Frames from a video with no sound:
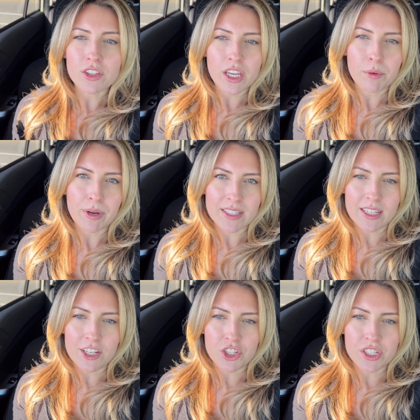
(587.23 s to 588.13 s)
looking at
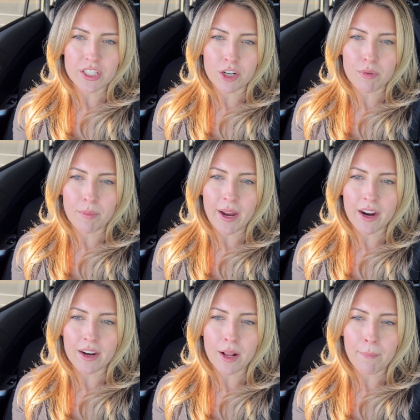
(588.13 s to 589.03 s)
presentations that are
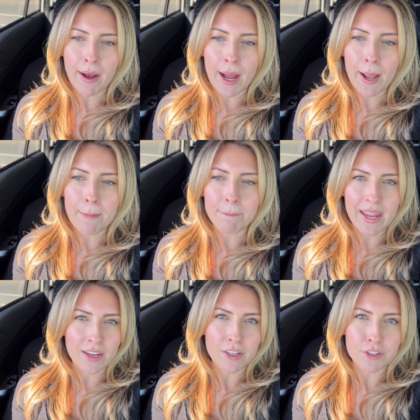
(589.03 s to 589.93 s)
prepared by
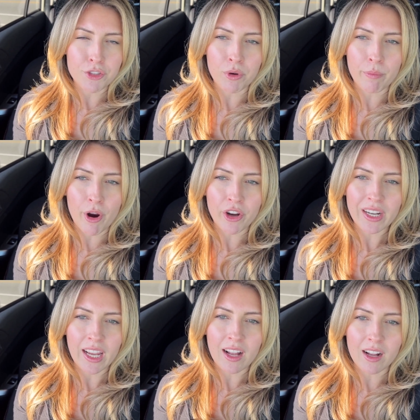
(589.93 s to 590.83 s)
bankers who are
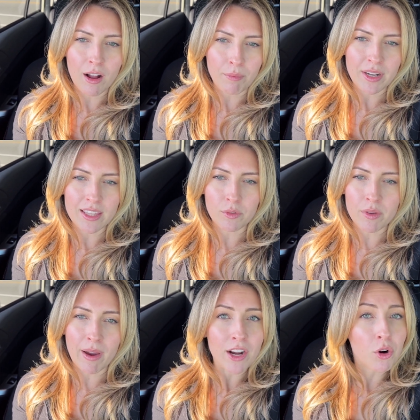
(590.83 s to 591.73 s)
marketing a company that we
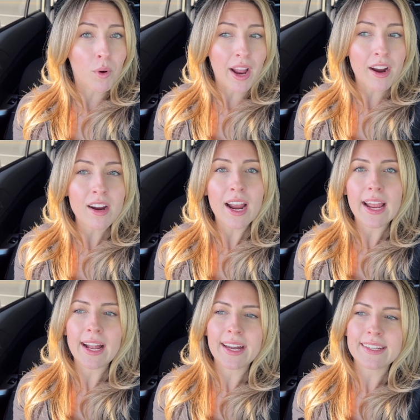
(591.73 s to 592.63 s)
might acquire.
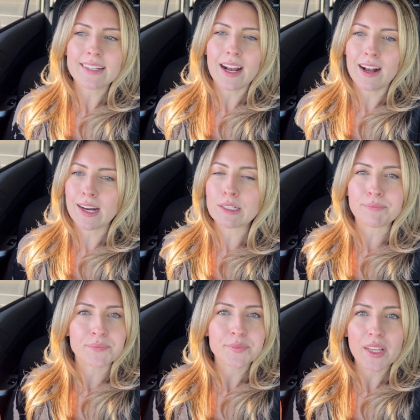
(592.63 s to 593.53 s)
And
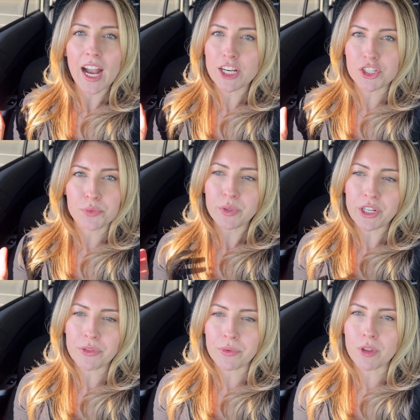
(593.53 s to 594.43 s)
um, I just
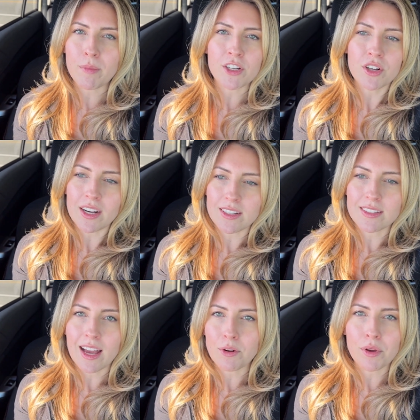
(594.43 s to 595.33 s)
read through them and try to
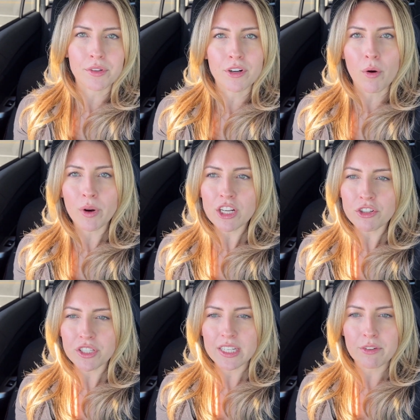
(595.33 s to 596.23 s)
decide whether or not we're
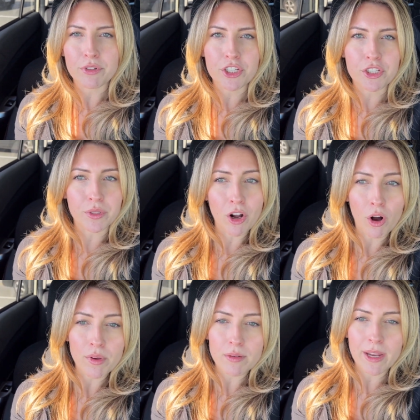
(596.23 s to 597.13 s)
interested, if we should do a call
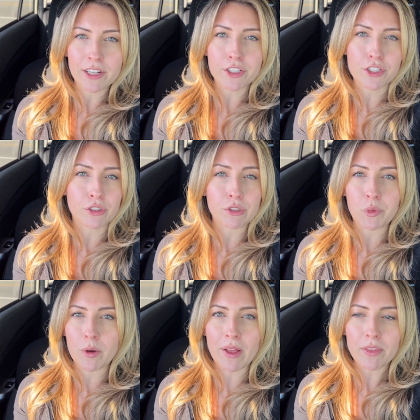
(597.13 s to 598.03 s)
with the bankers to learn
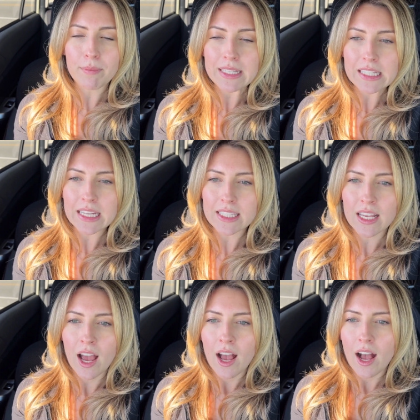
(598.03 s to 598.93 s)
more about the business.
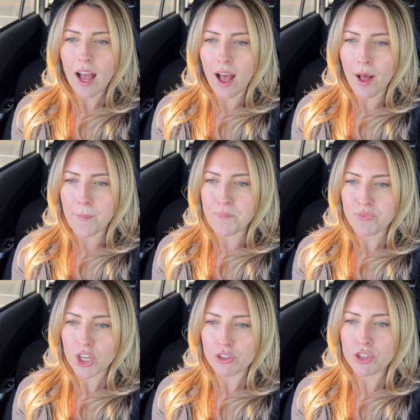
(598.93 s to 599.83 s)
Um,
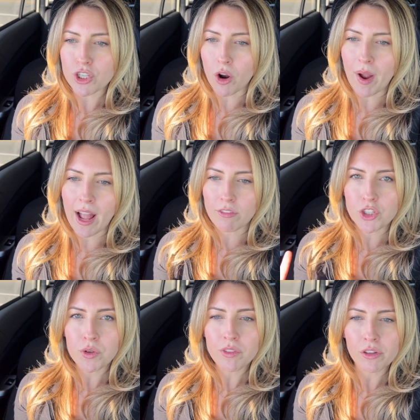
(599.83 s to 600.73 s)
so I have
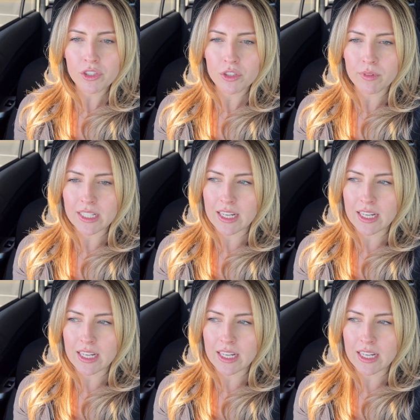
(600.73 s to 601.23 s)
two of those to read